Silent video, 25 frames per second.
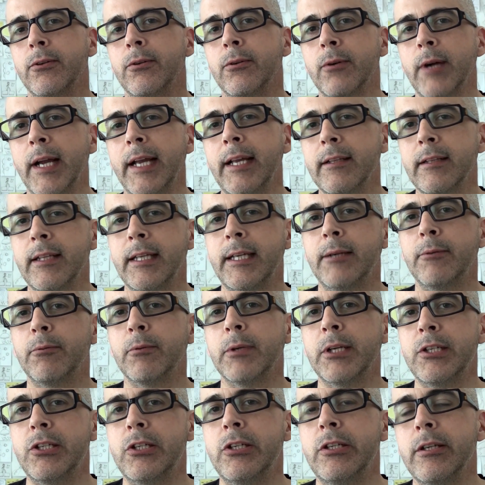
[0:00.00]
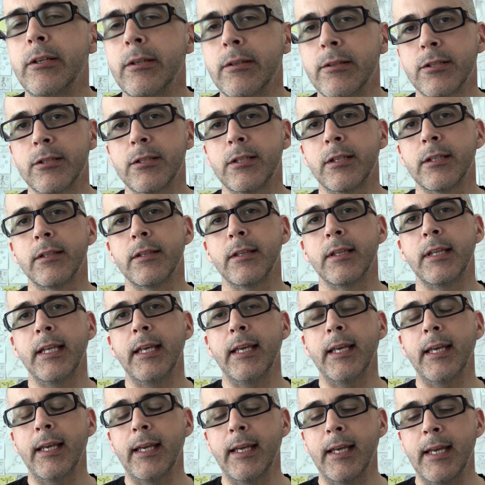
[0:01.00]
greatly reduced.
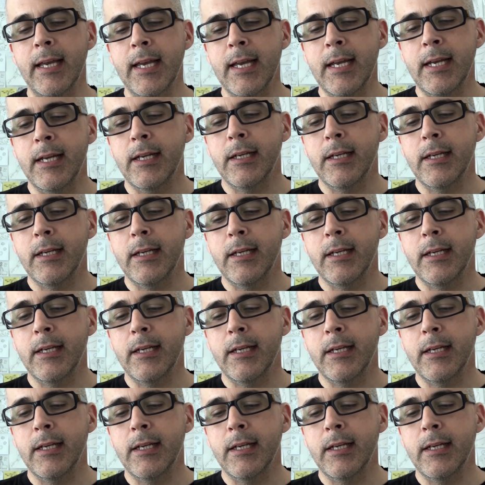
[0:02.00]
The